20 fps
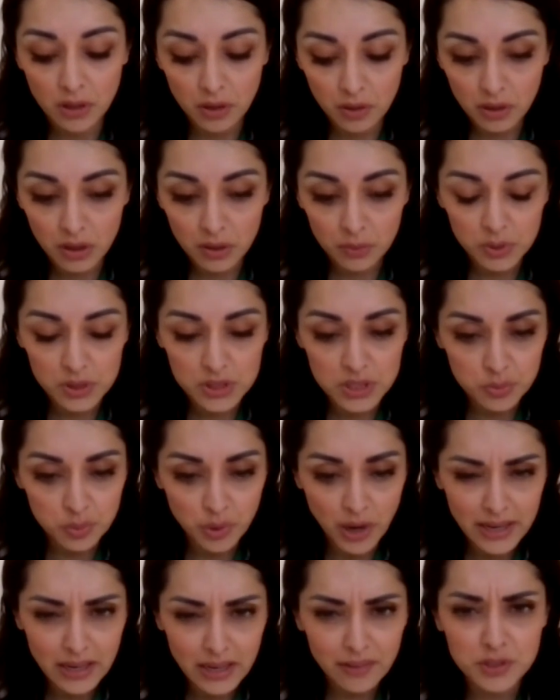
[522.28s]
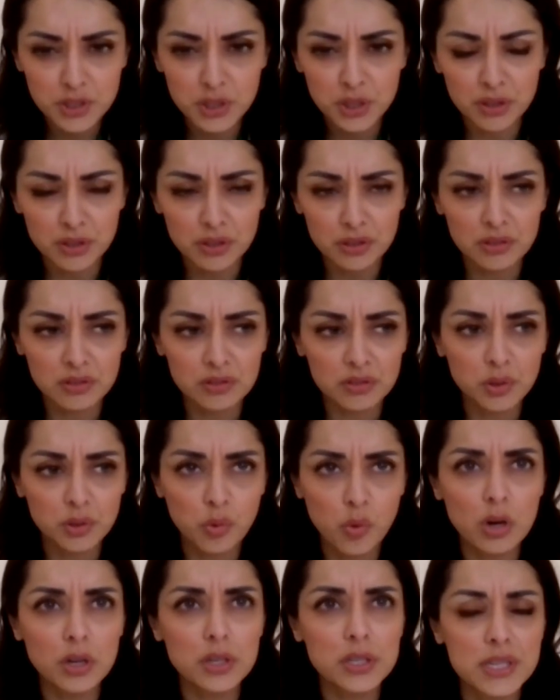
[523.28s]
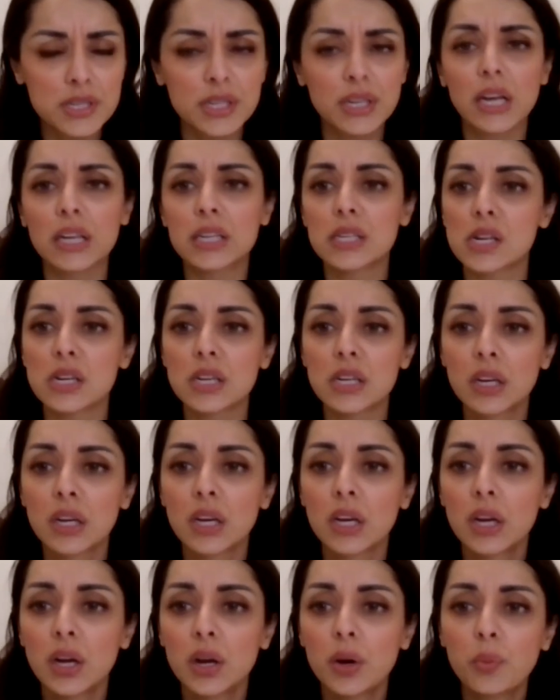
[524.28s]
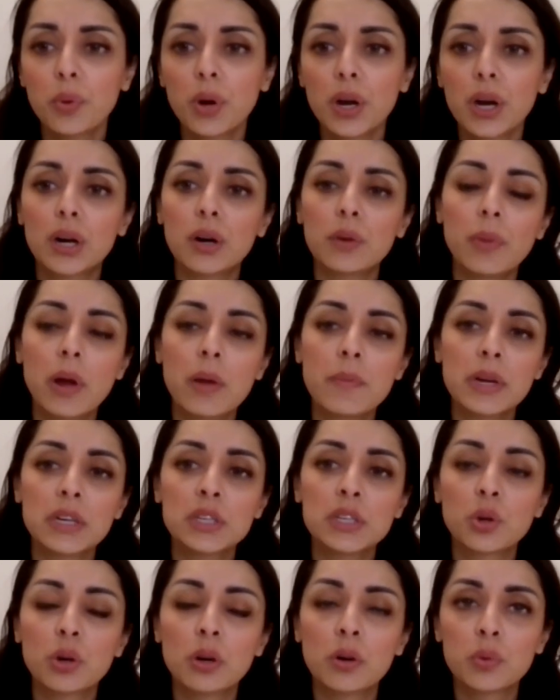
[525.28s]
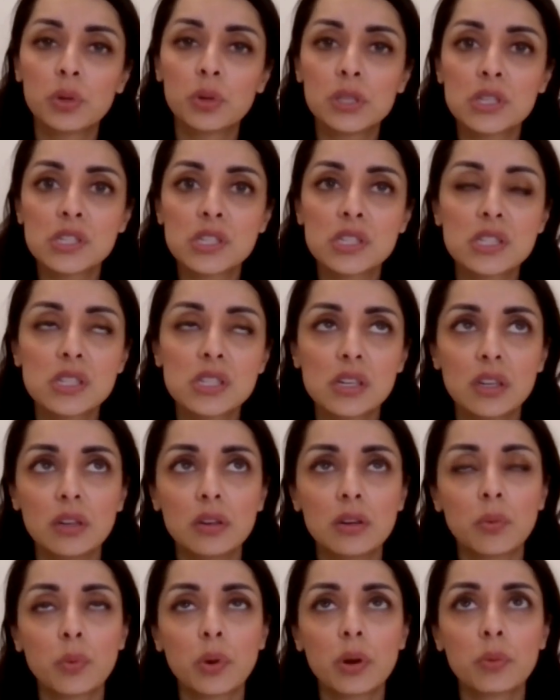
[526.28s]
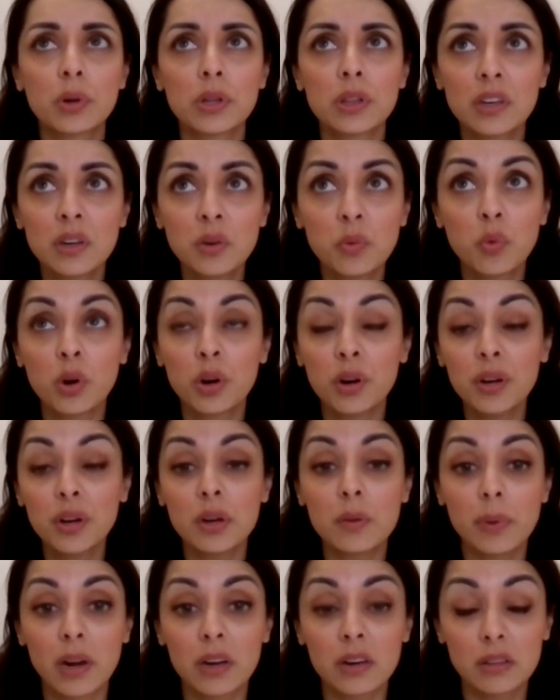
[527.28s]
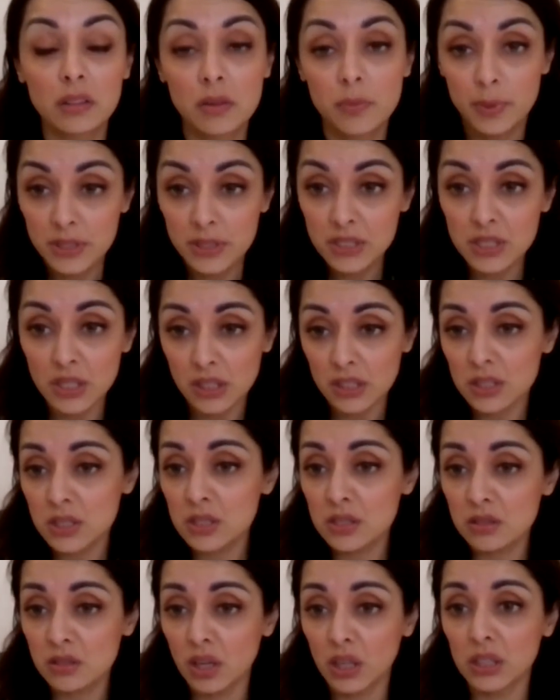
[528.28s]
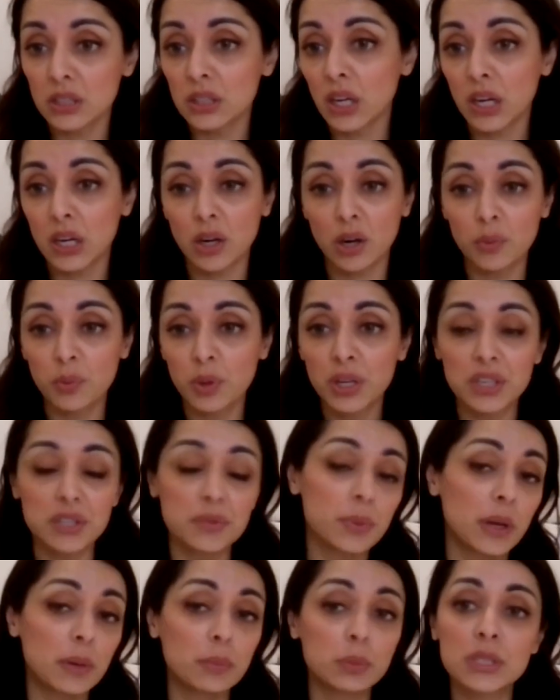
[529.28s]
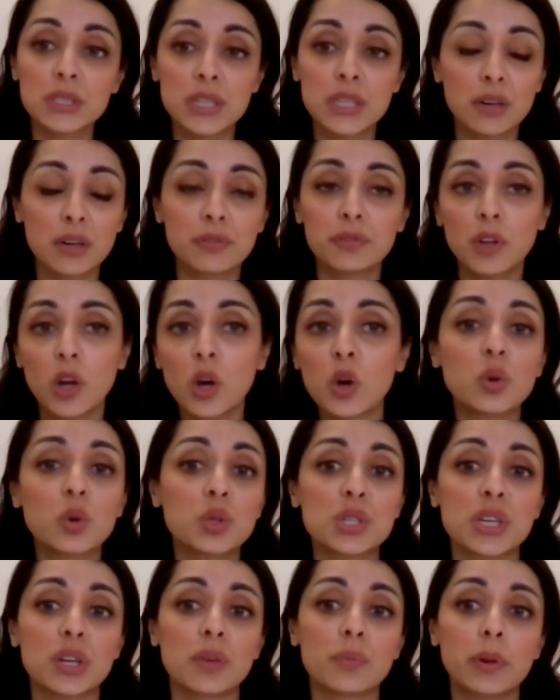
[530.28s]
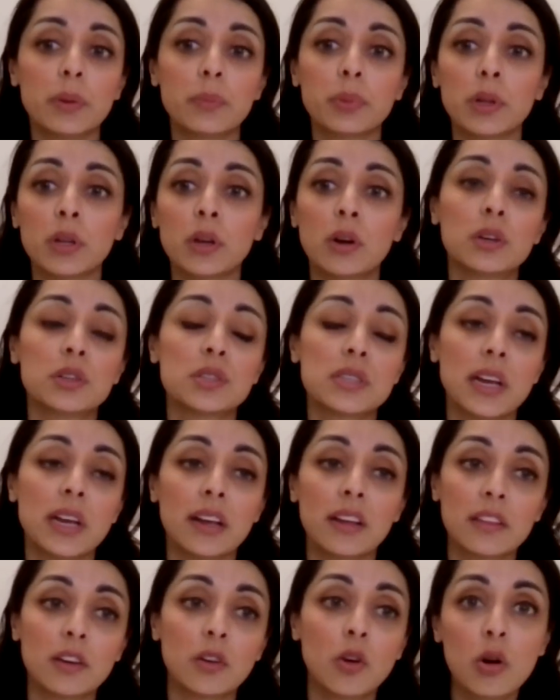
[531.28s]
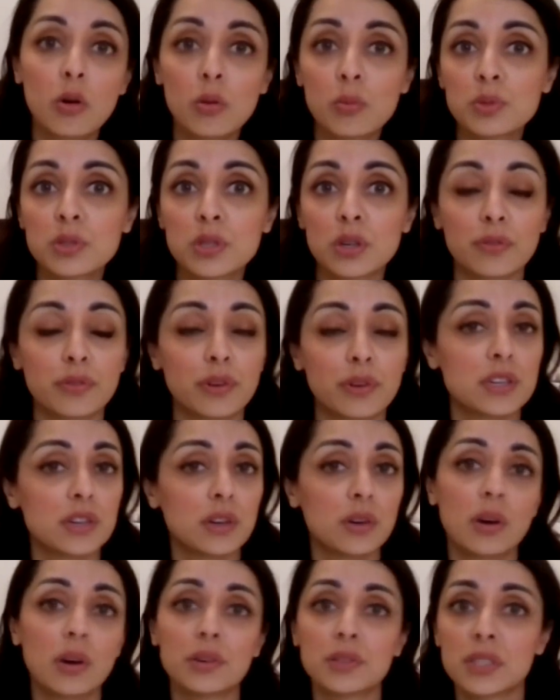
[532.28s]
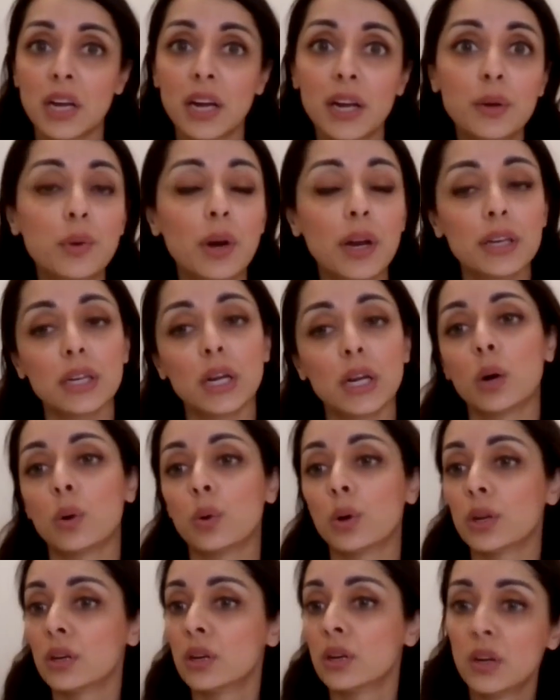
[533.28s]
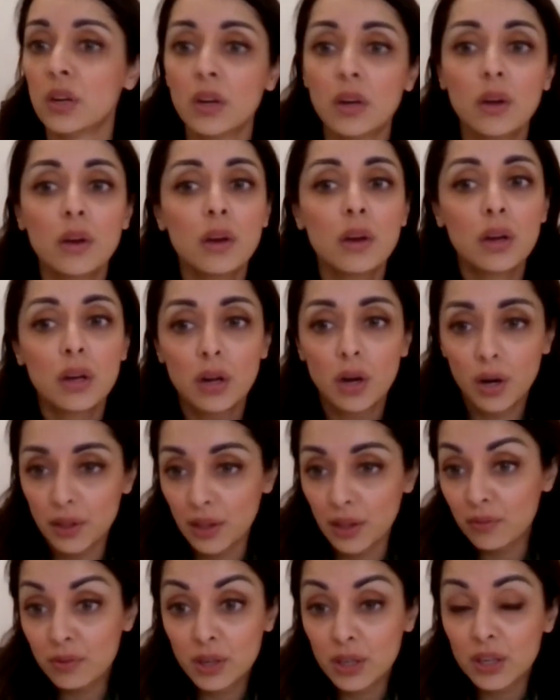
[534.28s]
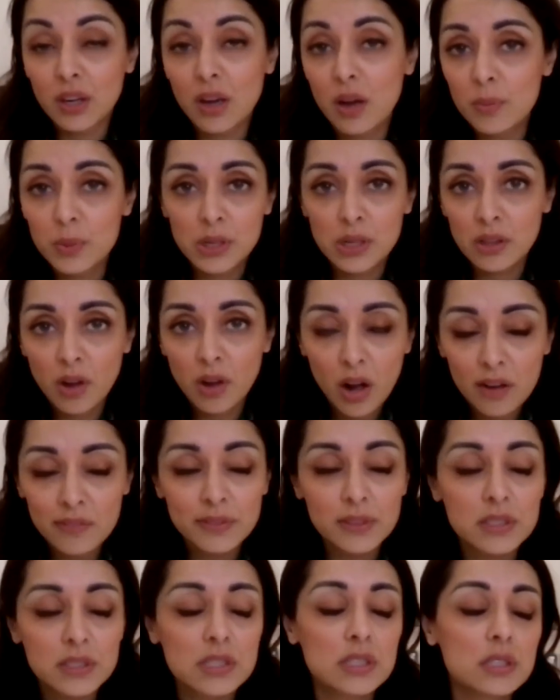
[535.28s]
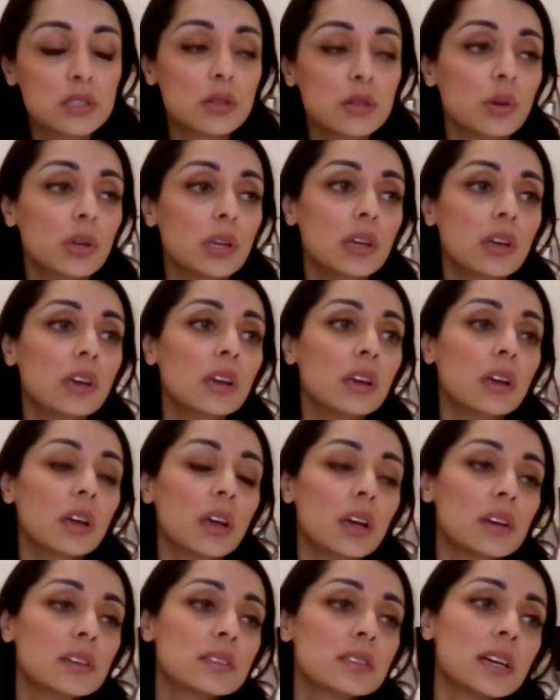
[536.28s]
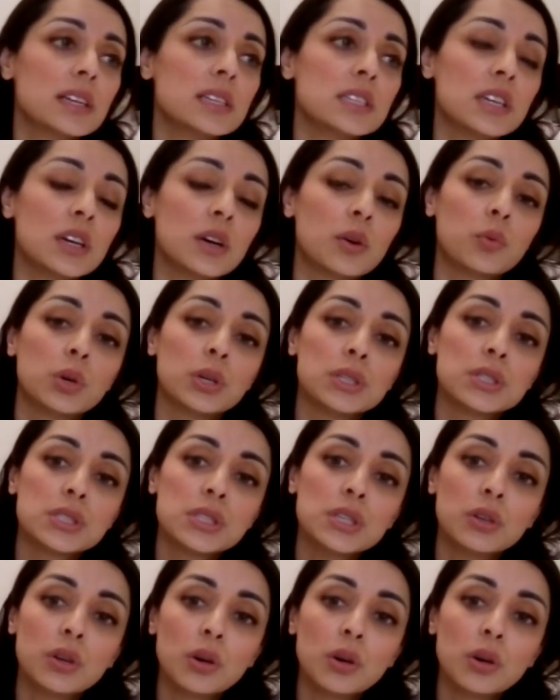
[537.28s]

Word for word: It was right after quarantine ended, where my mentor was, we were a little worried about the business and are we going to be able to stay afloat? And people are staying in their homes. They're afraid to go outside right now. And are they even going to come into the office? And so his idea was,